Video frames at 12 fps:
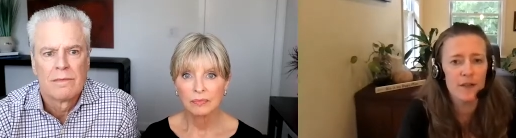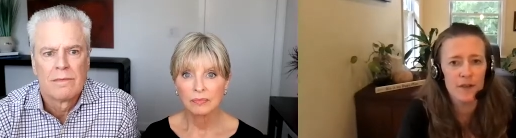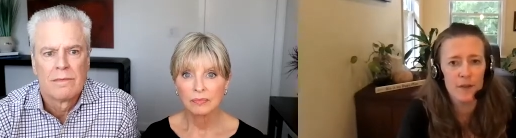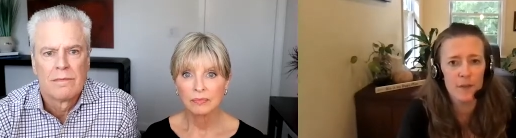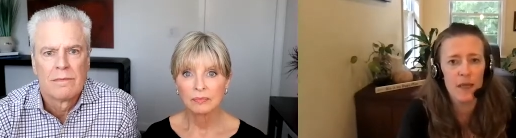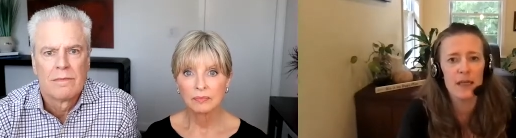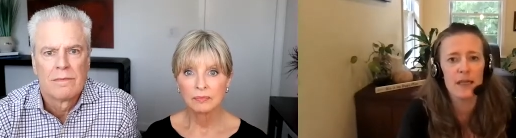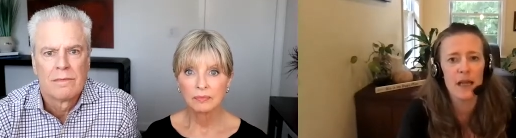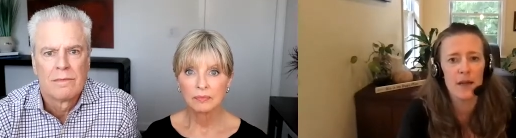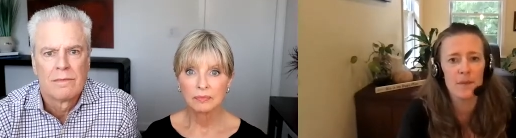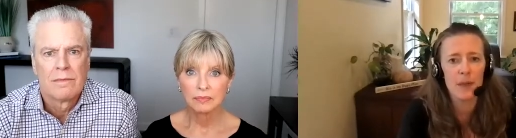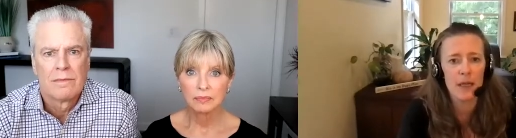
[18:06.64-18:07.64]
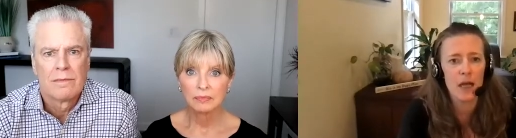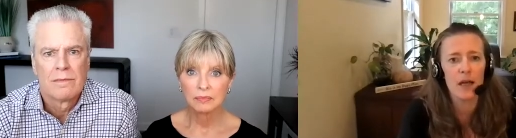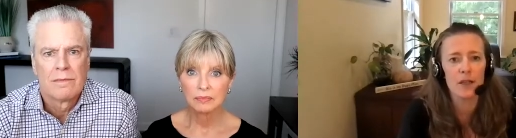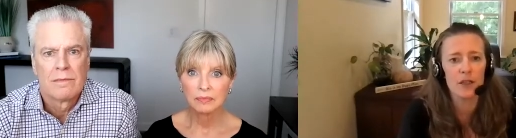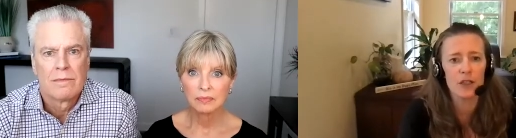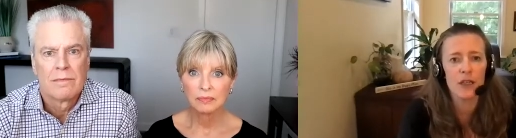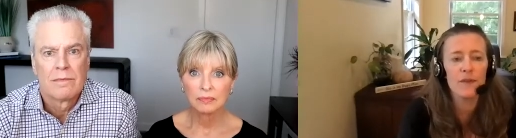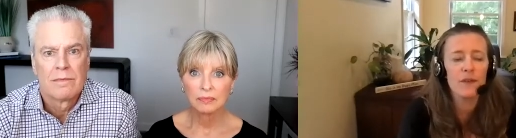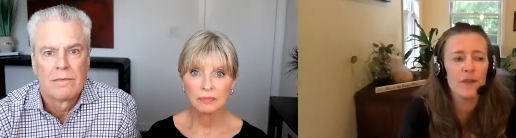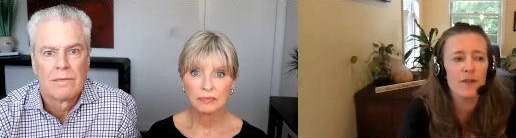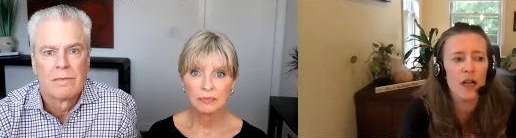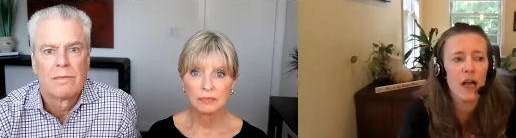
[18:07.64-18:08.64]
Speaker 1: if it may not be college, even
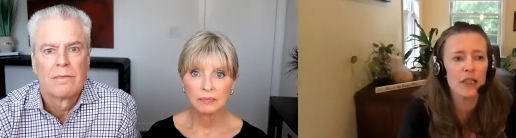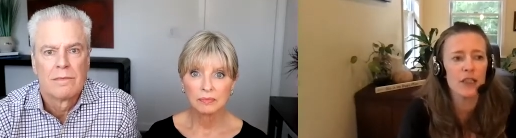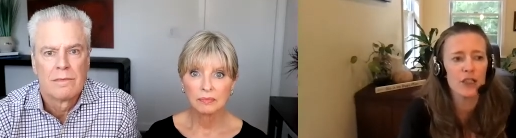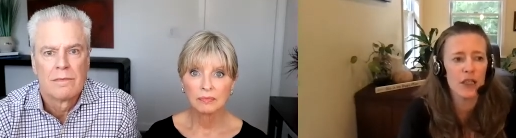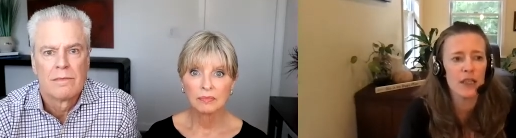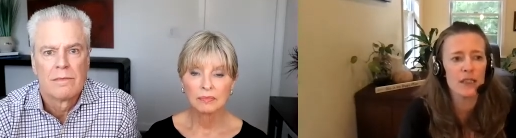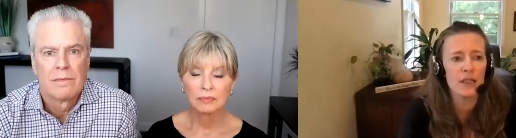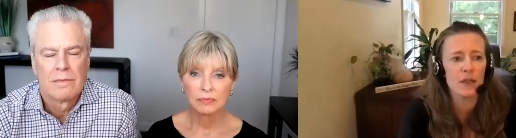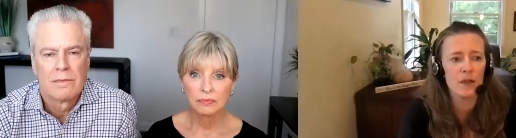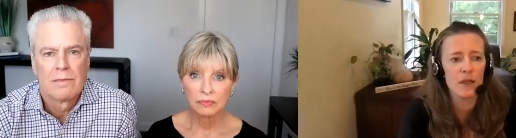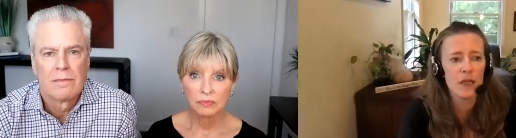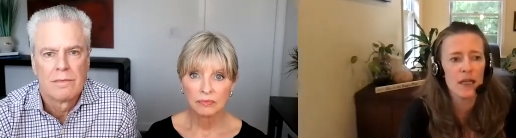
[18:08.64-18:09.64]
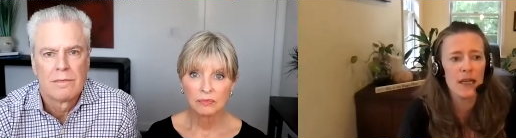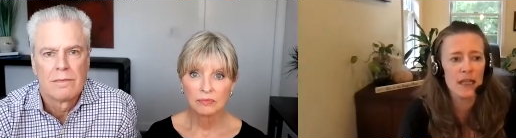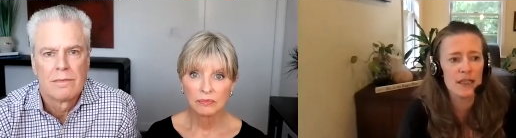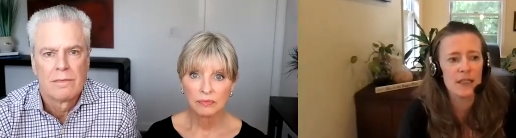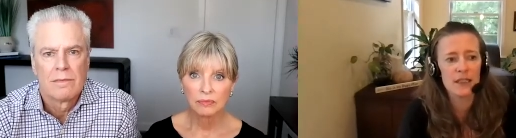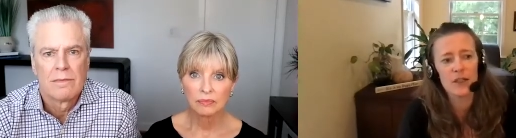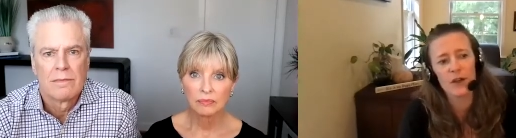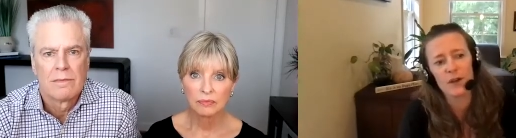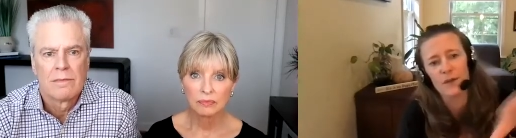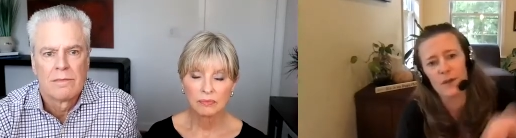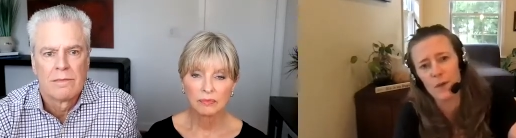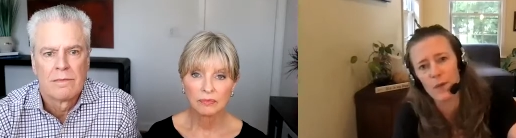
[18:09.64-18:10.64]
if college isn't necessary
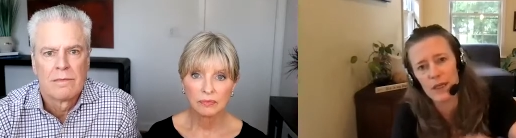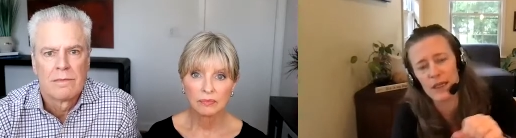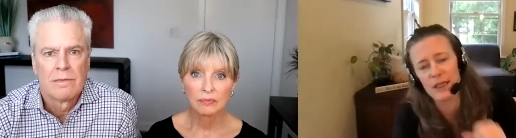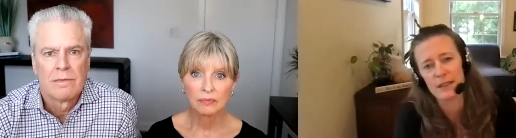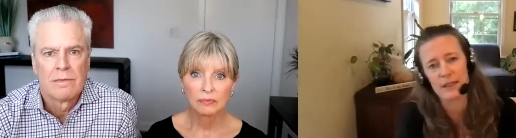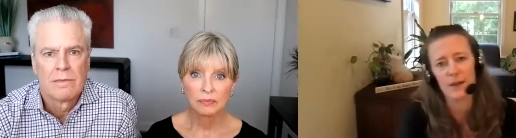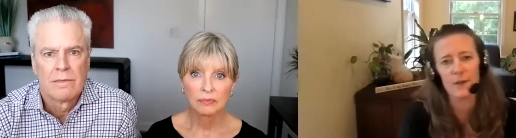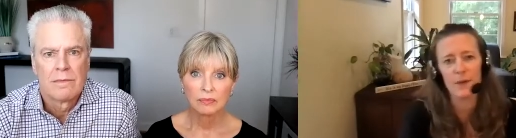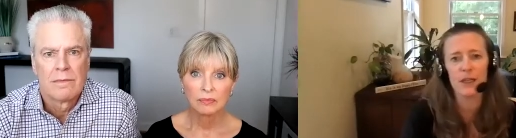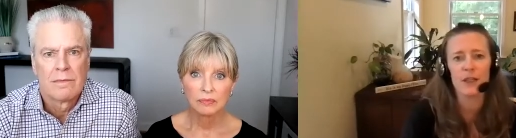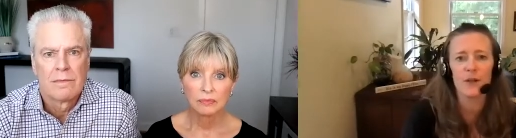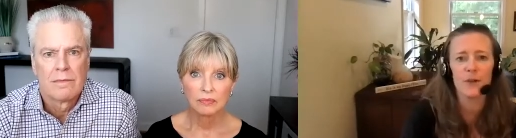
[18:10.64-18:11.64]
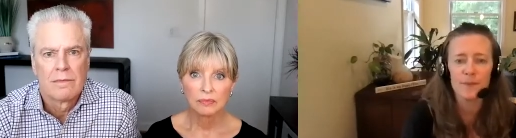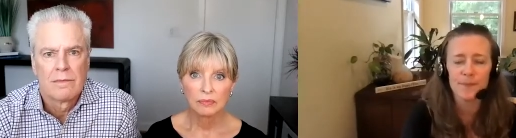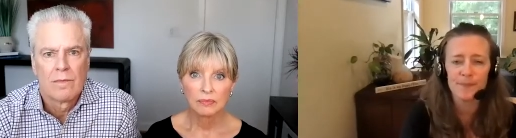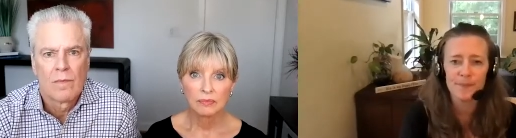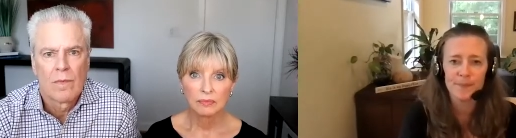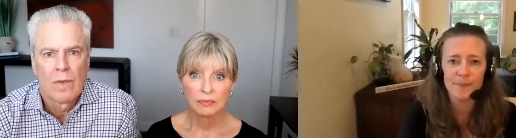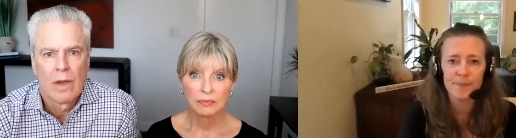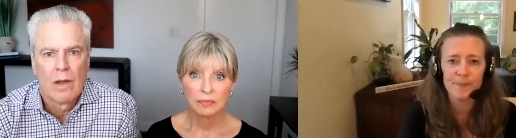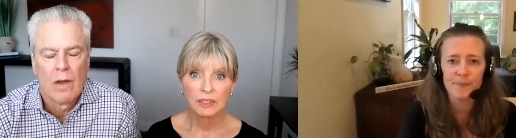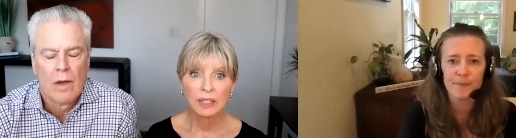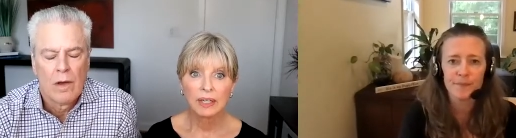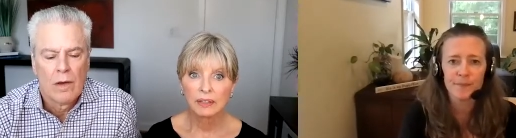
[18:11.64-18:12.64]
for what it is they want to do.
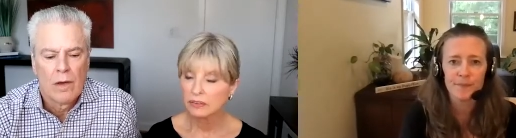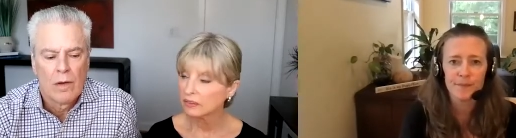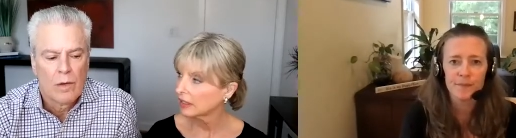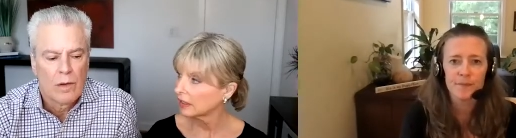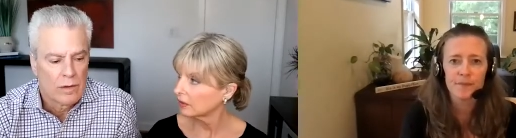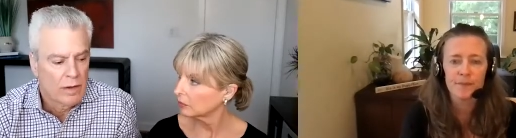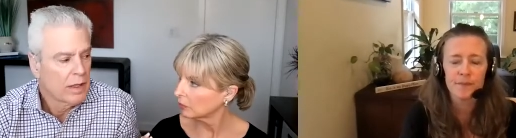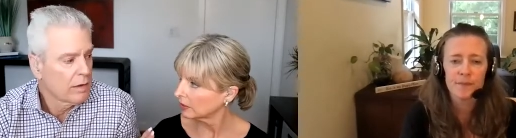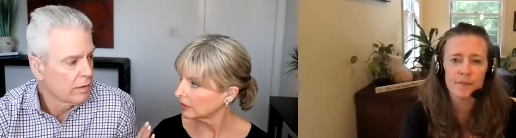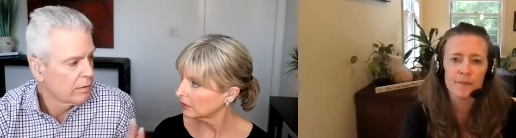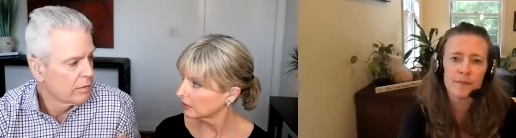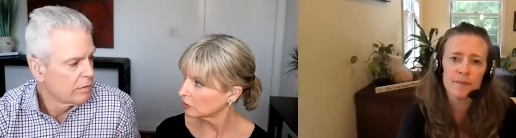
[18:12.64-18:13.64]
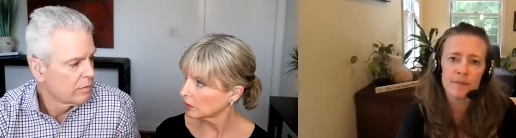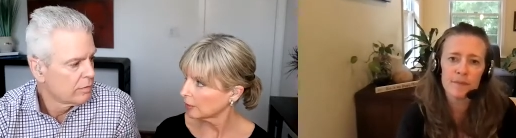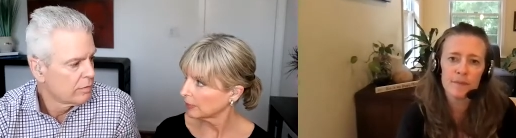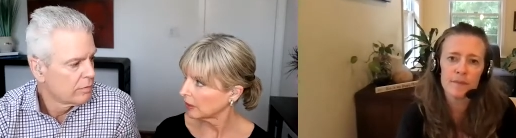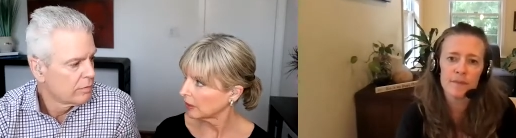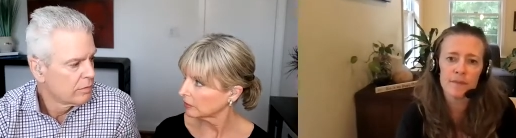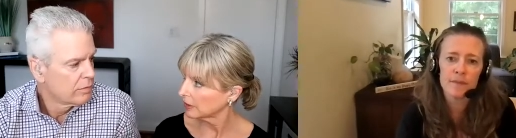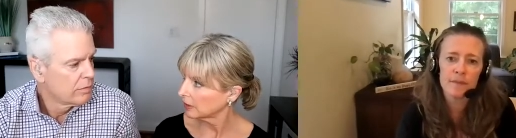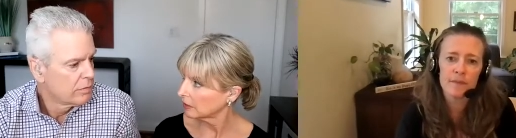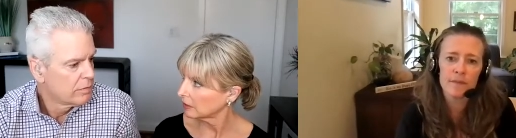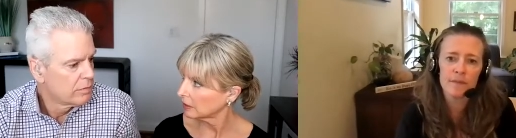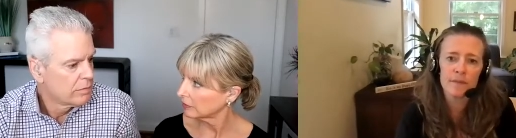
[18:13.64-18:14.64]
Speaker 2: Yes. And what is the dropout
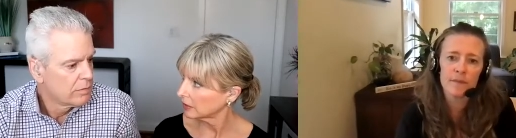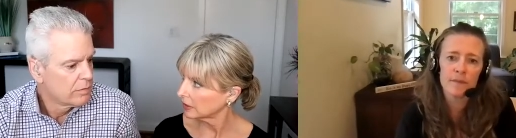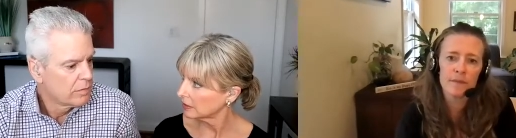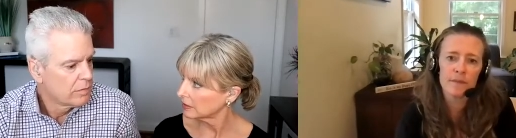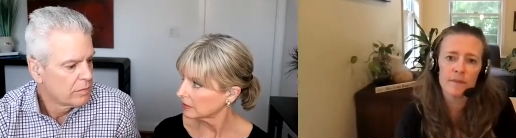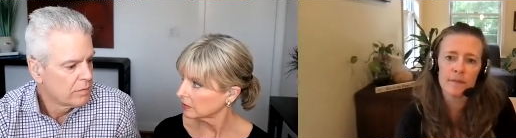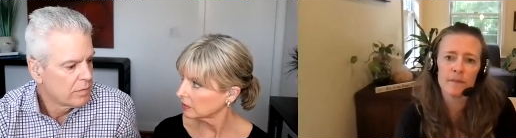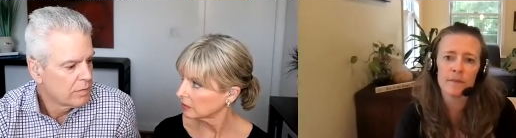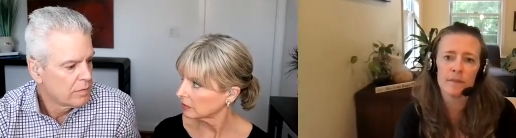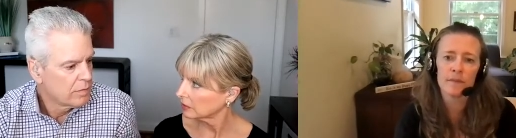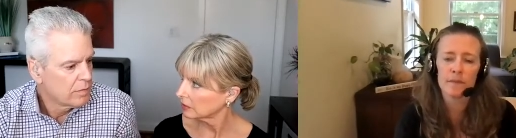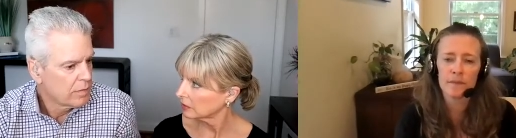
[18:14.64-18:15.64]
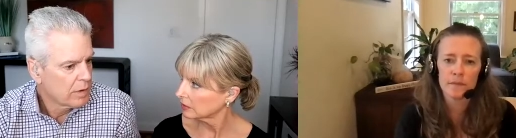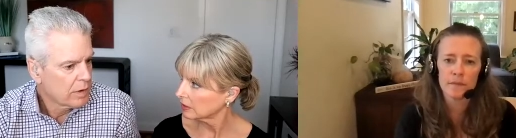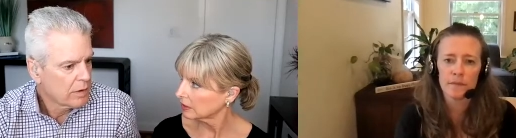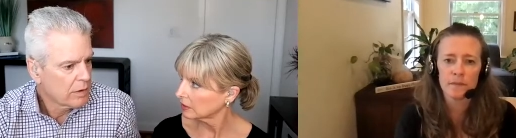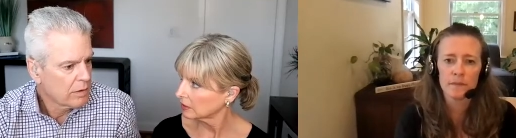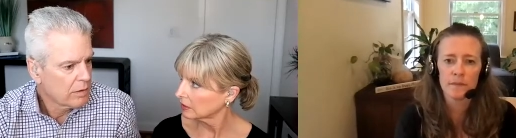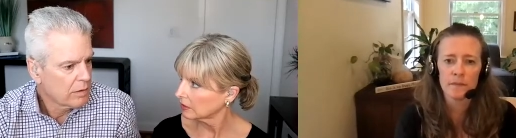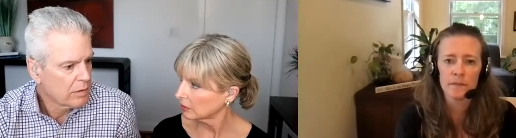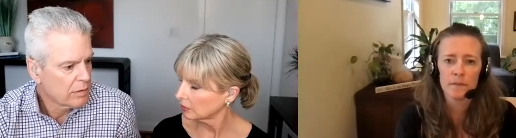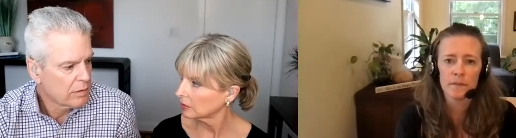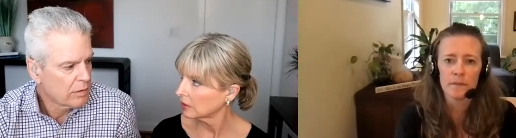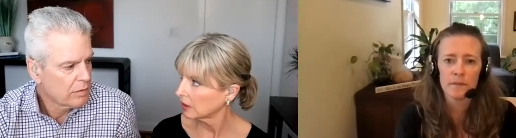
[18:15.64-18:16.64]
rate of kids that go
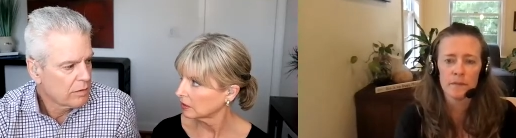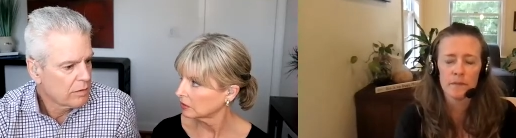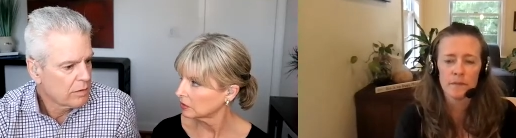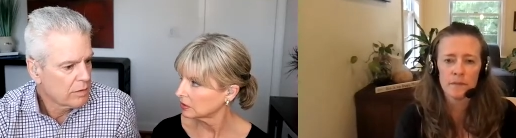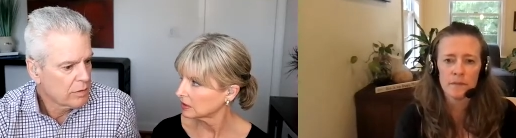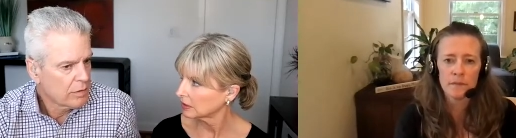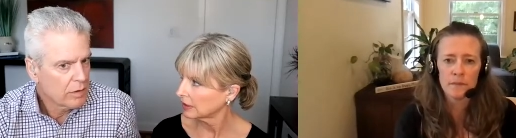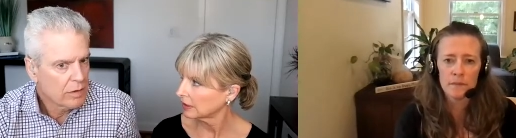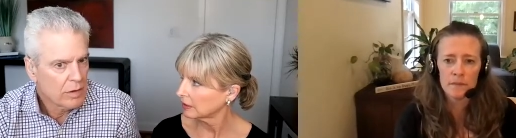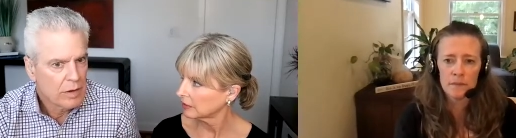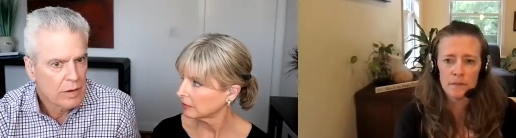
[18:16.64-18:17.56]
to college? Is it like